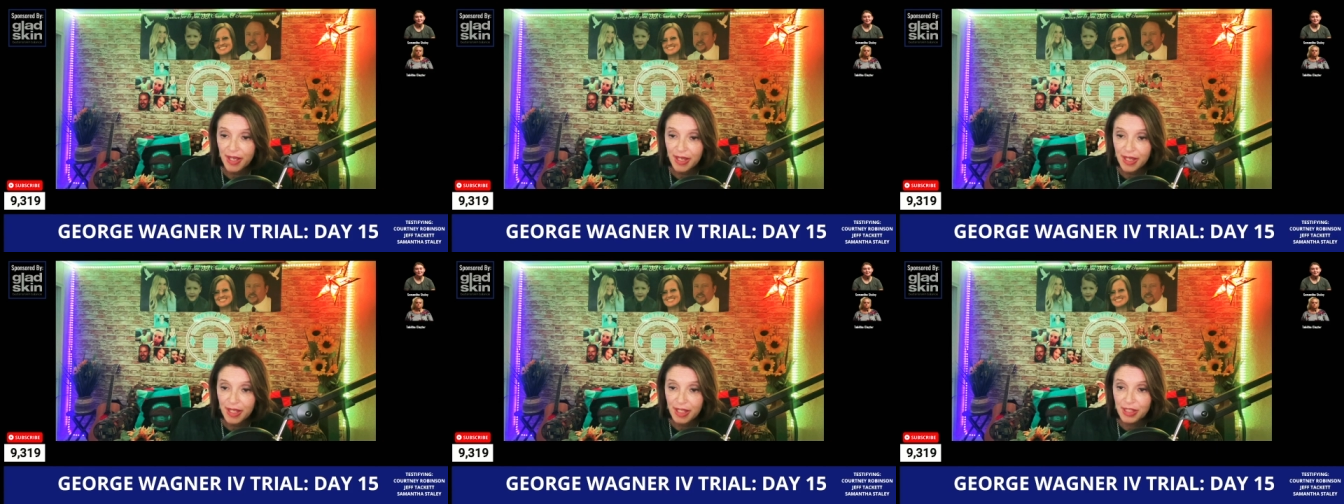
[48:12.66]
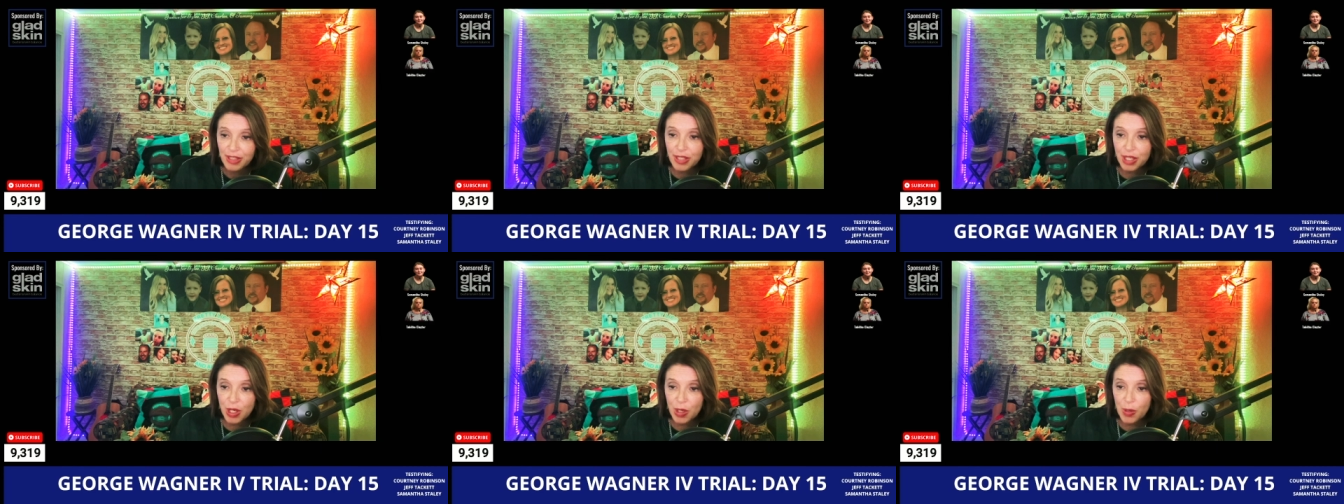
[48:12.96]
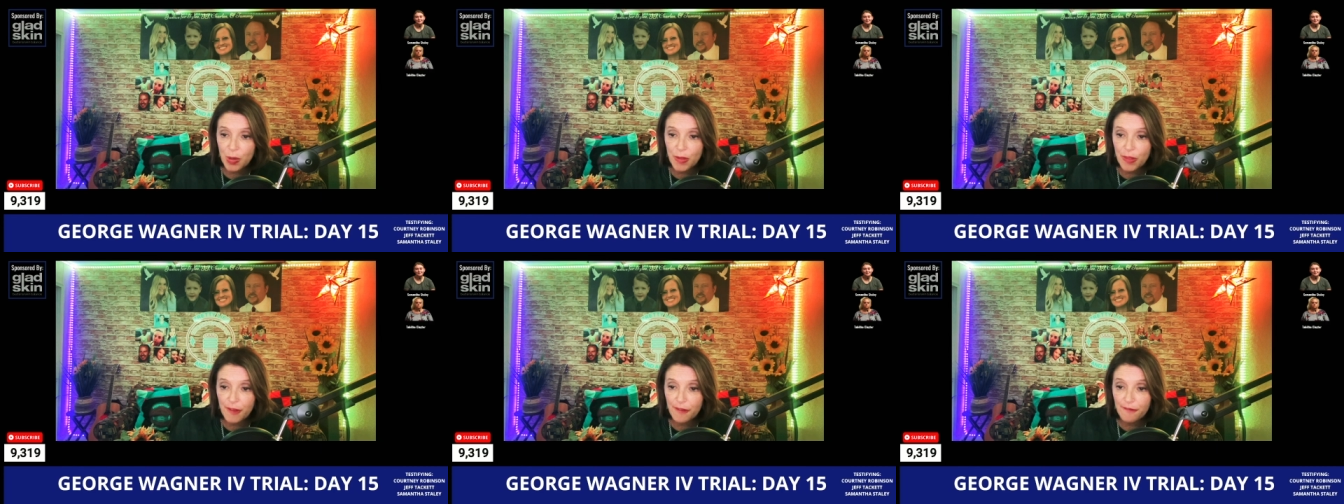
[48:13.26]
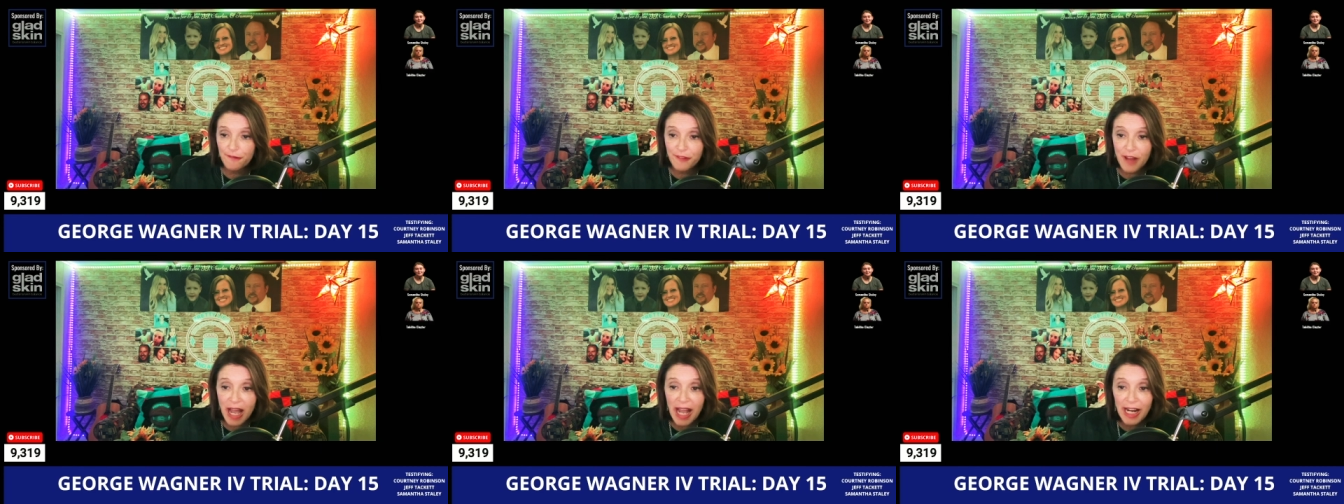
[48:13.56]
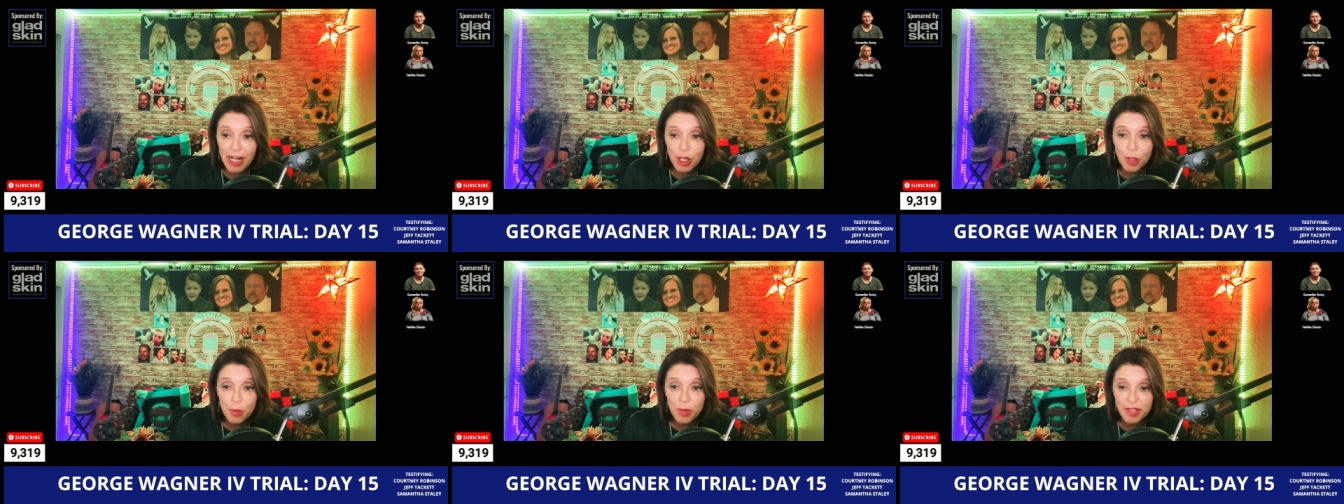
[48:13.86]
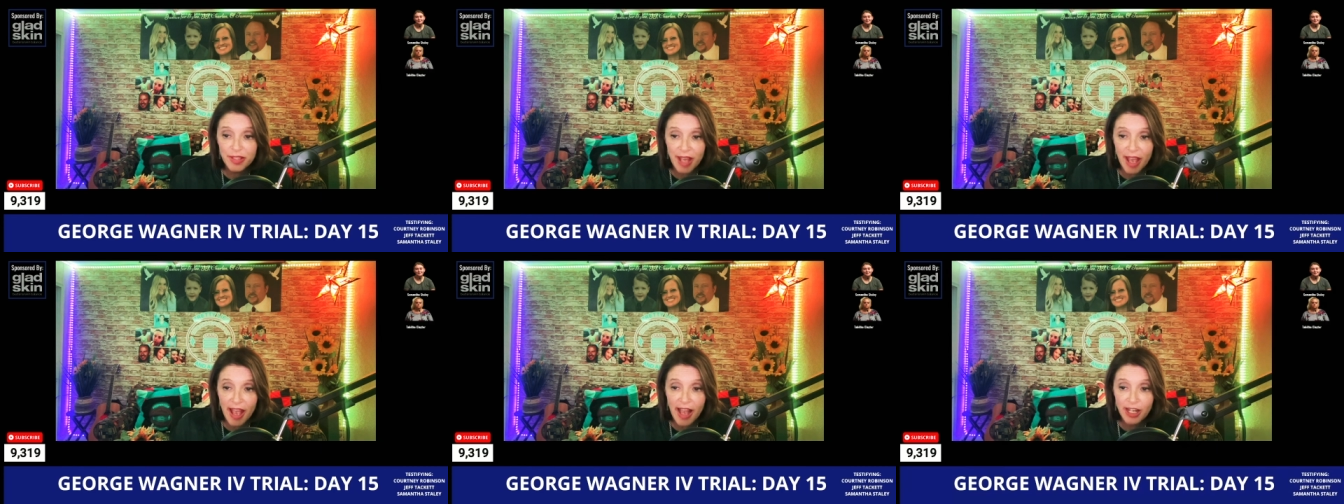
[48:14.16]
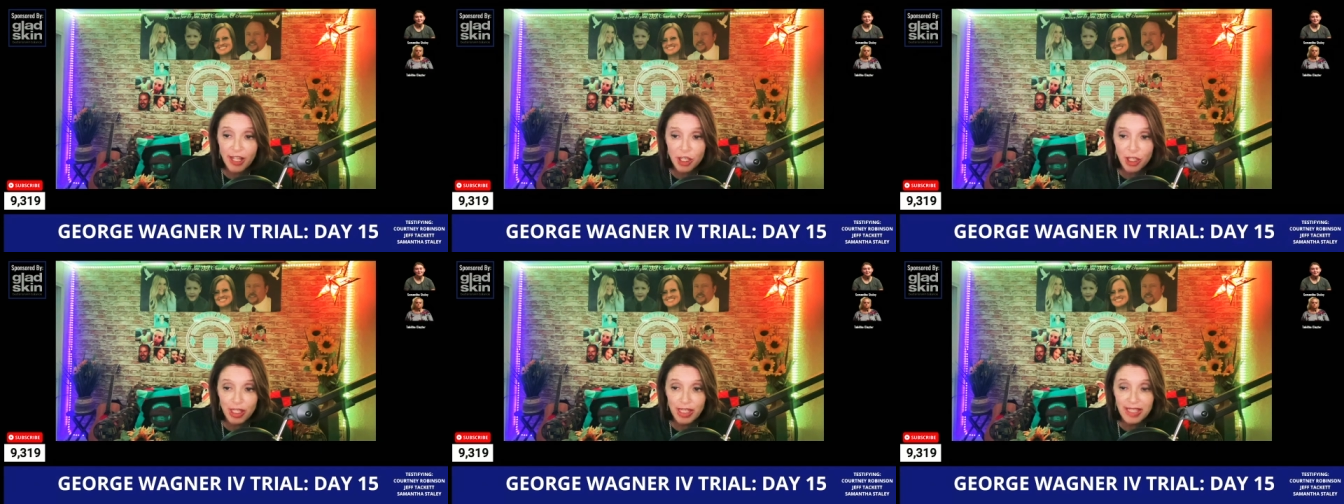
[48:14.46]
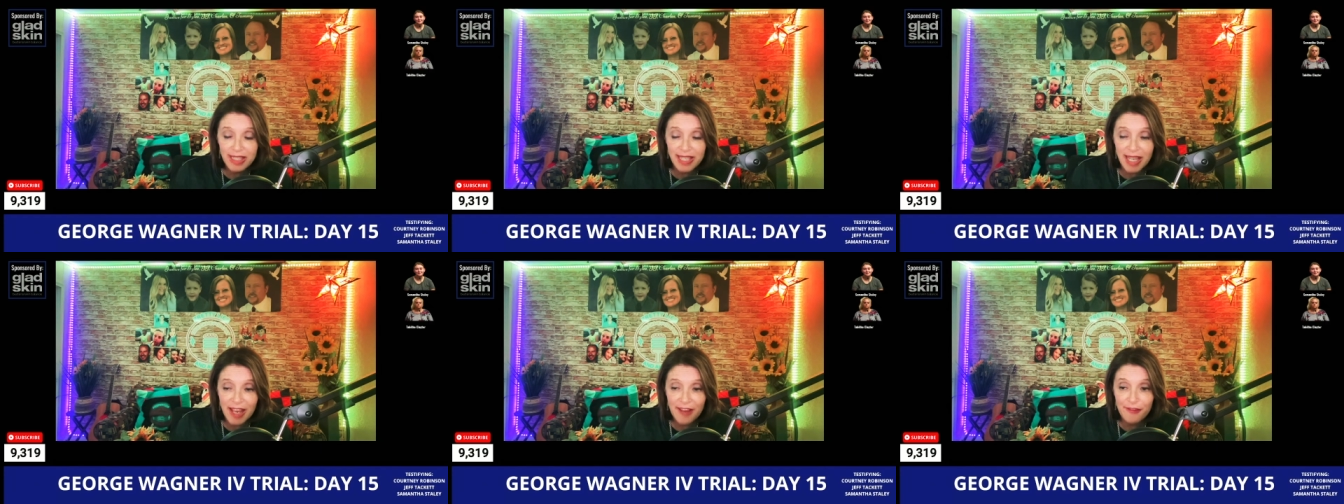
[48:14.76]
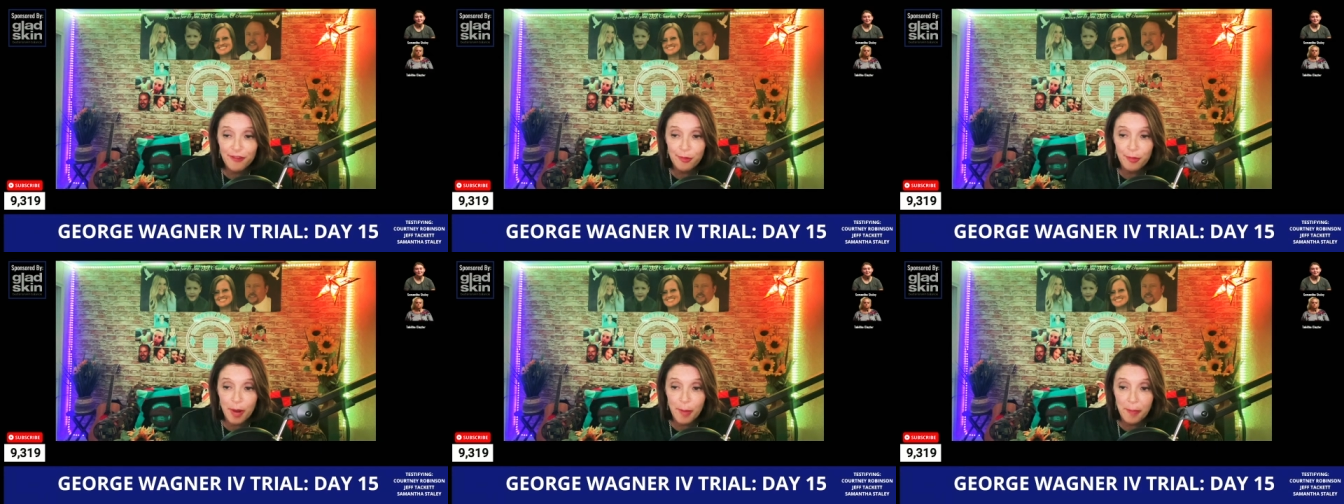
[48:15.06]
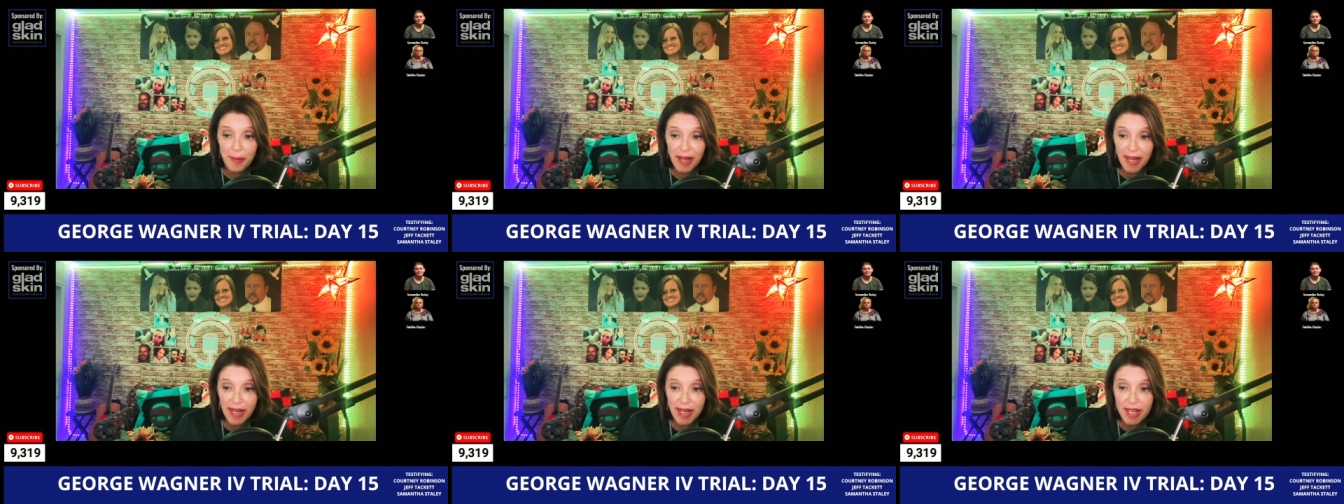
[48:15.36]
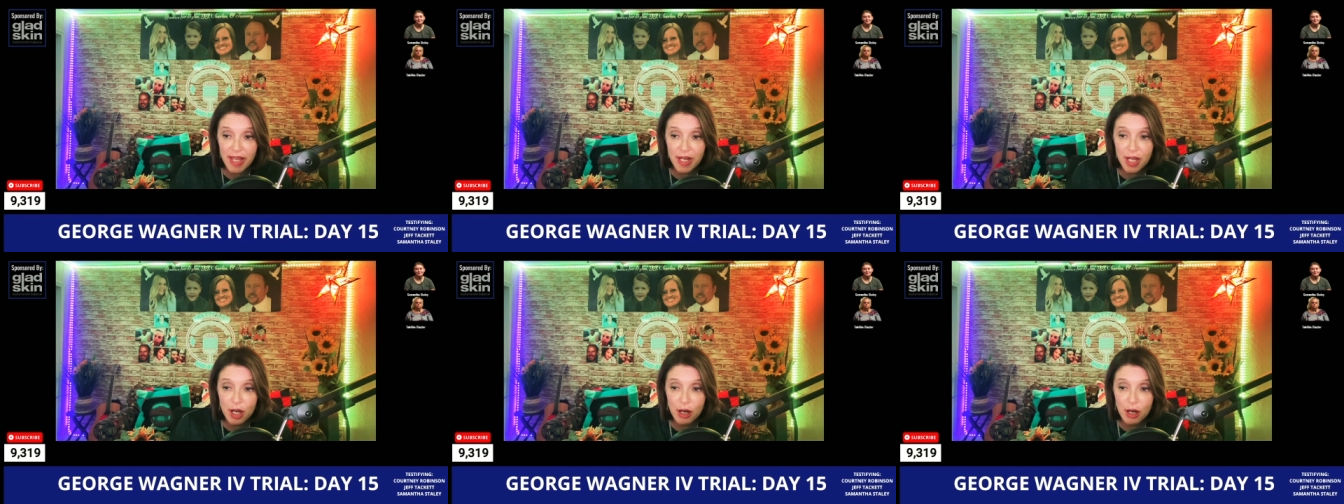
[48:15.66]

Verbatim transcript: So the fire was actually set from a pan